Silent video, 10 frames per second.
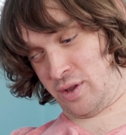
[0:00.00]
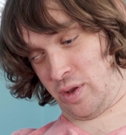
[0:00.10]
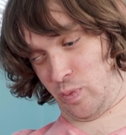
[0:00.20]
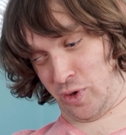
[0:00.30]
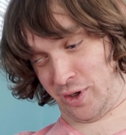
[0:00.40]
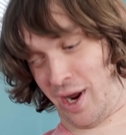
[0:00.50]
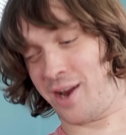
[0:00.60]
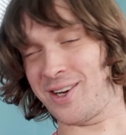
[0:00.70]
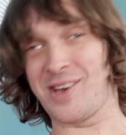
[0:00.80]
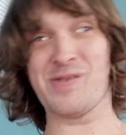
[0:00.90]
the
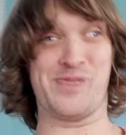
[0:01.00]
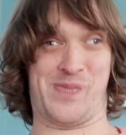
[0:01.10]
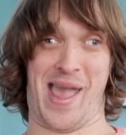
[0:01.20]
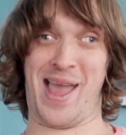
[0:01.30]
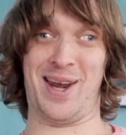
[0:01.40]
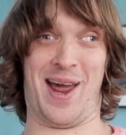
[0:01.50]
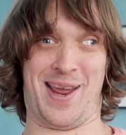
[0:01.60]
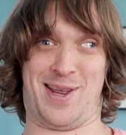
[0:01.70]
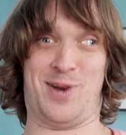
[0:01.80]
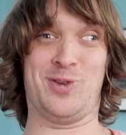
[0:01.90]
productive man I
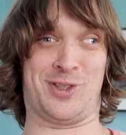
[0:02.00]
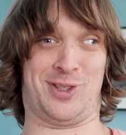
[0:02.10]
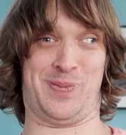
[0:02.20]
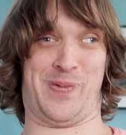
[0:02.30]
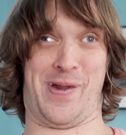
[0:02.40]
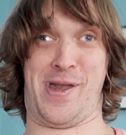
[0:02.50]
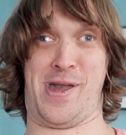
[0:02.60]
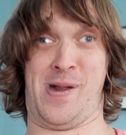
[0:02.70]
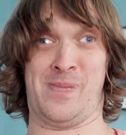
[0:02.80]
used to be.